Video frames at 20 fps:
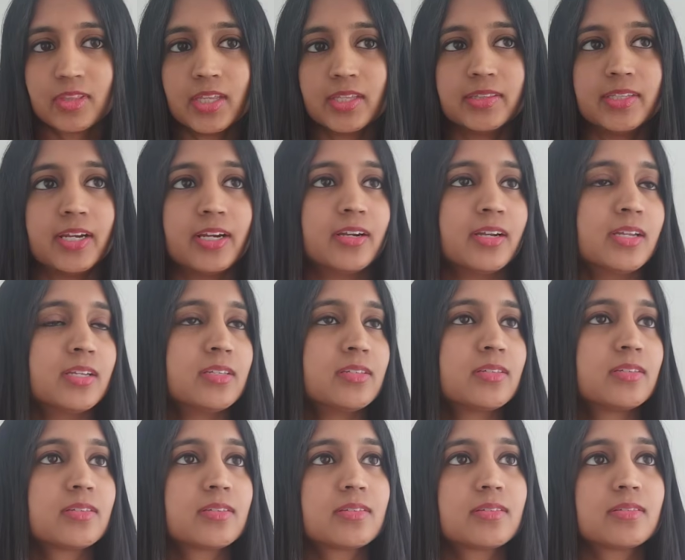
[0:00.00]
that there
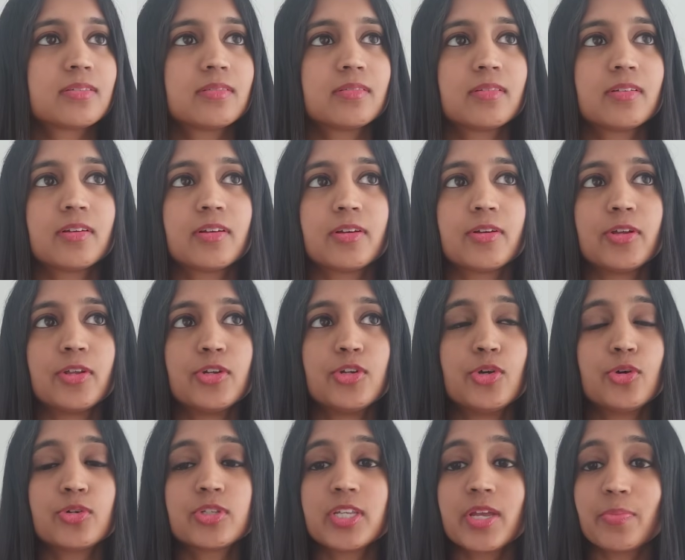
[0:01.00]
is
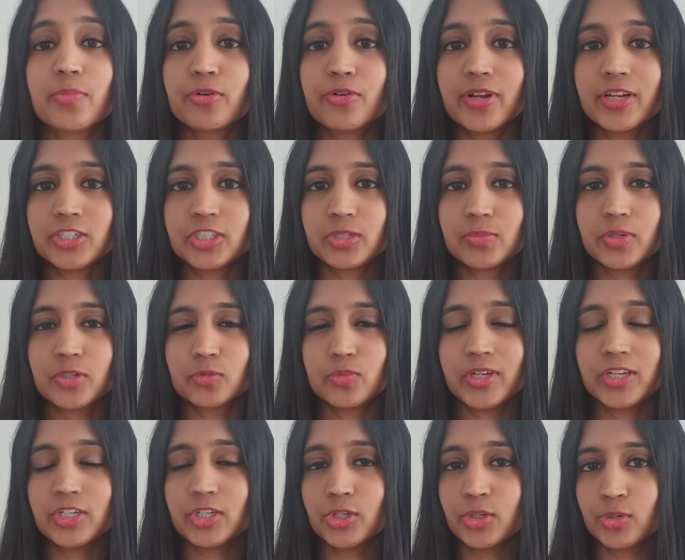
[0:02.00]
no separation
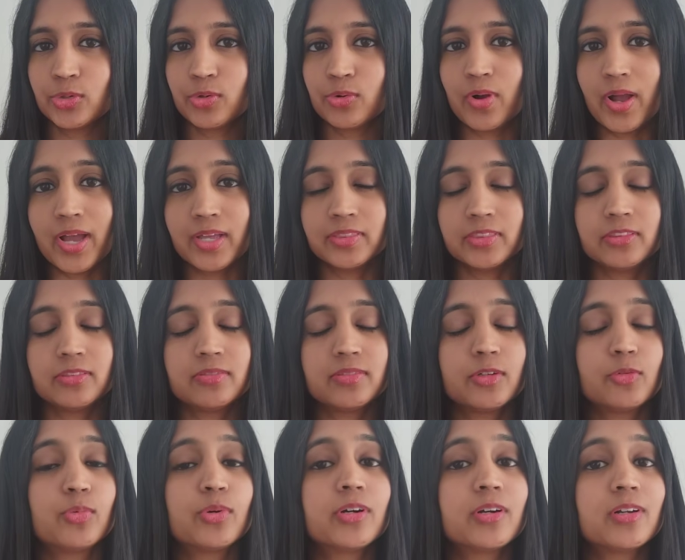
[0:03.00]
between you and
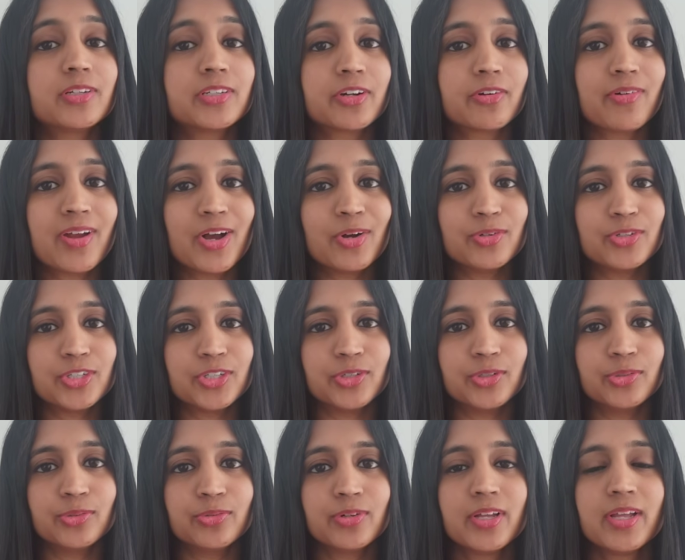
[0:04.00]
the world around
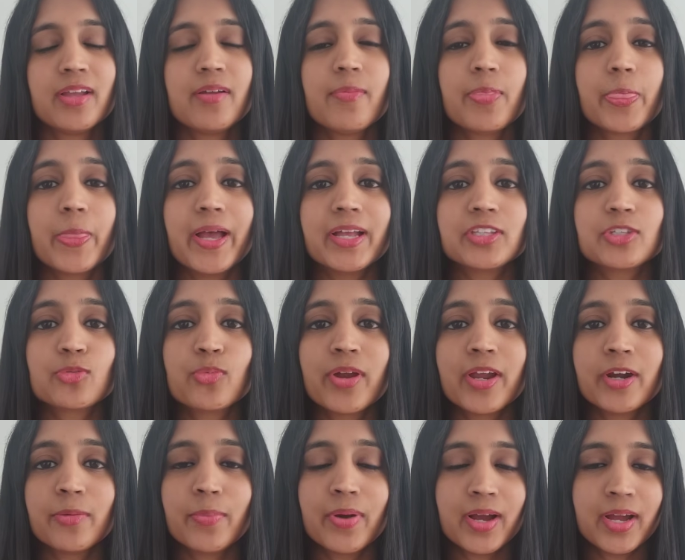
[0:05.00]
you, that's
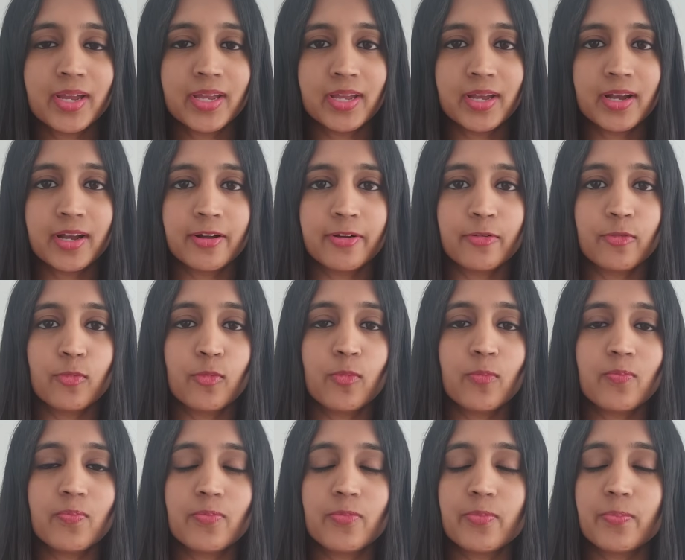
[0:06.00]
where my
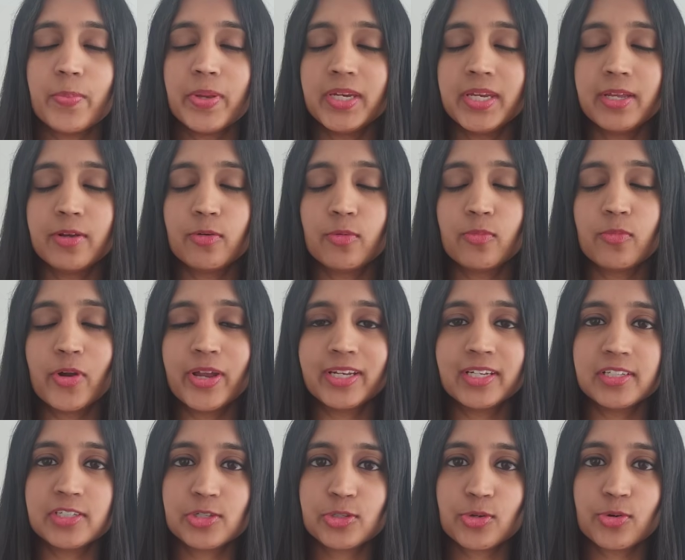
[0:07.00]
mini
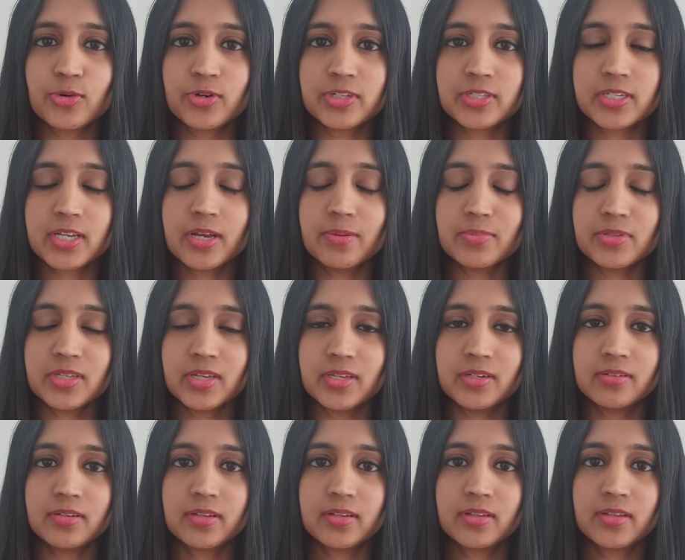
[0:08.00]
weightless course comes
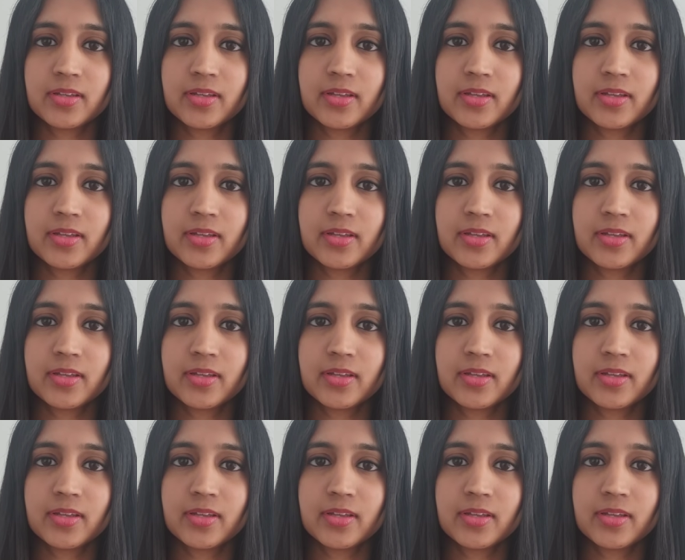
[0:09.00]
in.